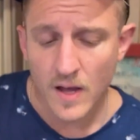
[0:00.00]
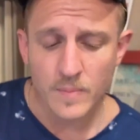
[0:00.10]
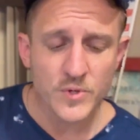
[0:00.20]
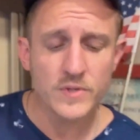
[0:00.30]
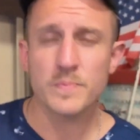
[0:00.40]

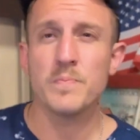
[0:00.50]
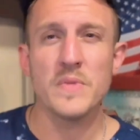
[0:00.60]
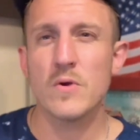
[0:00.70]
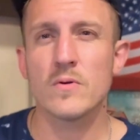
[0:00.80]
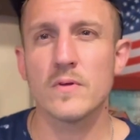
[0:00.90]
I'm just
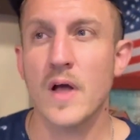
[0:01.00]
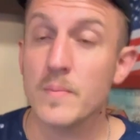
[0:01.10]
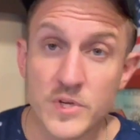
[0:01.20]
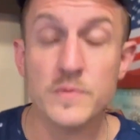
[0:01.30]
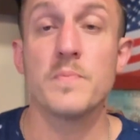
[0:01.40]

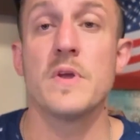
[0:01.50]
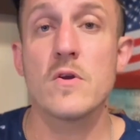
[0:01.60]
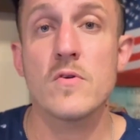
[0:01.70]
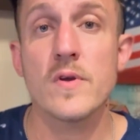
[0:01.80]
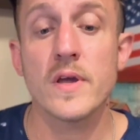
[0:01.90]

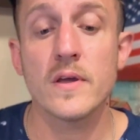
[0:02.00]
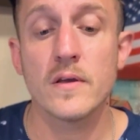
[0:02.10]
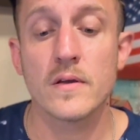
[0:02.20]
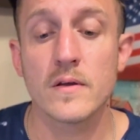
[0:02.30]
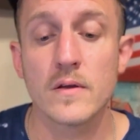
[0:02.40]

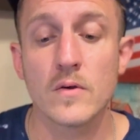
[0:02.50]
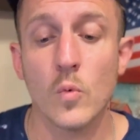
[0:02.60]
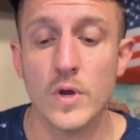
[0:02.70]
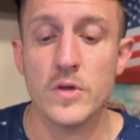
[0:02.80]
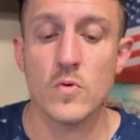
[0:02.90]
mirroring
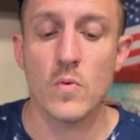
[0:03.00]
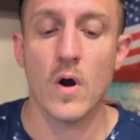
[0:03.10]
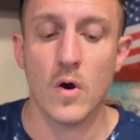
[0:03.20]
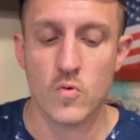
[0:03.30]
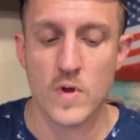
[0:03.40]
what you
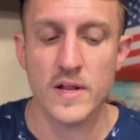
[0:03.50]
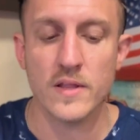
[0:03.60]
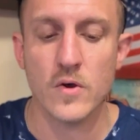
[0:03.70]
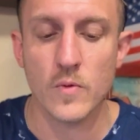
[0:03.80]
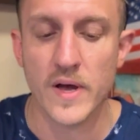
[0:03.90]

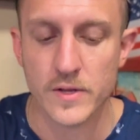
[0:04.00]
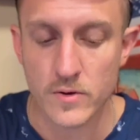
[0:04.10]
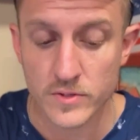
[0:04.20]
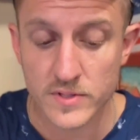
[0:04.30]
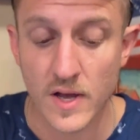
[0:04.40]
already know about
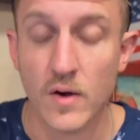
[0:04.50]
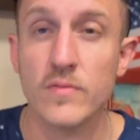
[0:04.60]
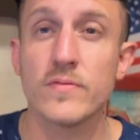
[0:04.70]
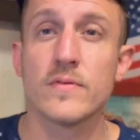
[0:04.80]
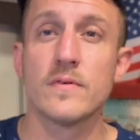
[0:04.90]

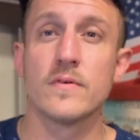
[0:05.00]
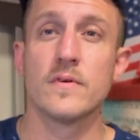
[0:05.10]
yourself.